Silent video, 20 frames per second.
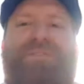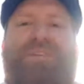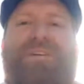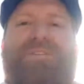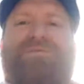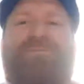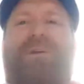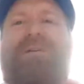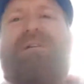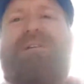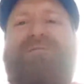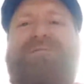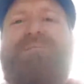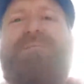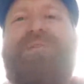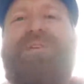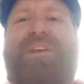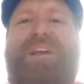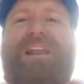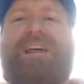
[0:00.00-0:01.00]
of those where
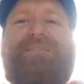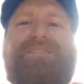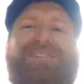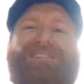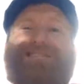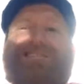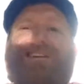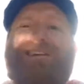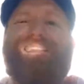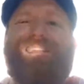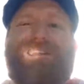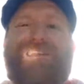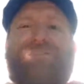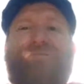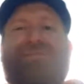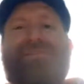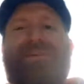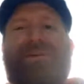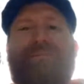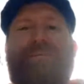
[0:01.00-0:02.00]
everybody will have a slightly
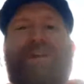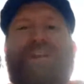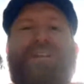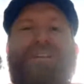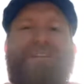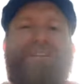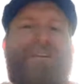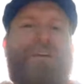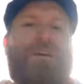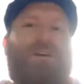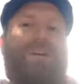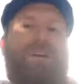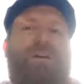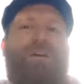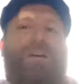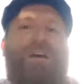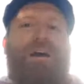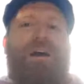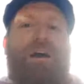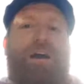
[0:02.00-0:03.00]
different opinion.
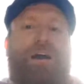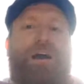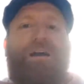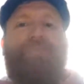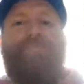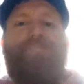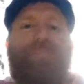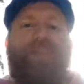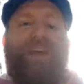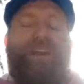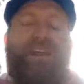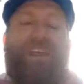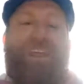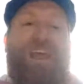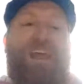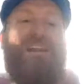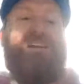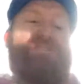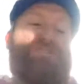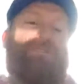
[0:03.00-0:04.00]
And
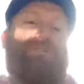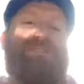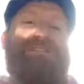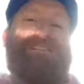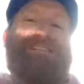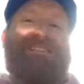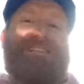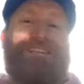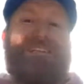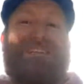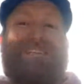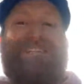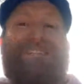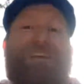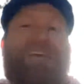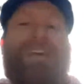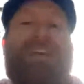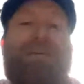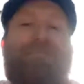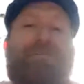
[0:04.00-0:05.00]
again, as long as he's in the
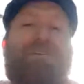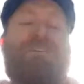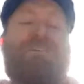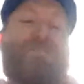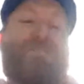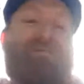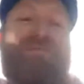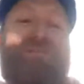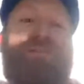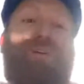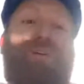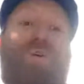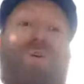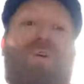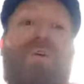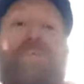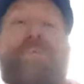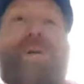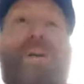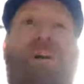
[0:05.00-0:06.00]
team and he's on
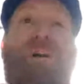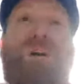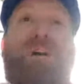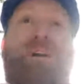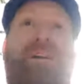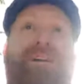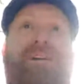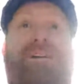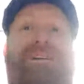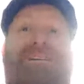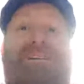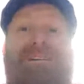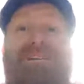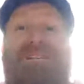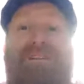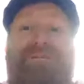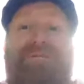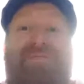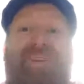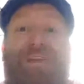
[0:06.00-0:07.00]
form,
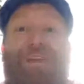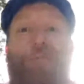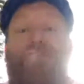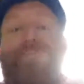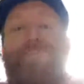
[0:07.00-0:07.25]
don't think it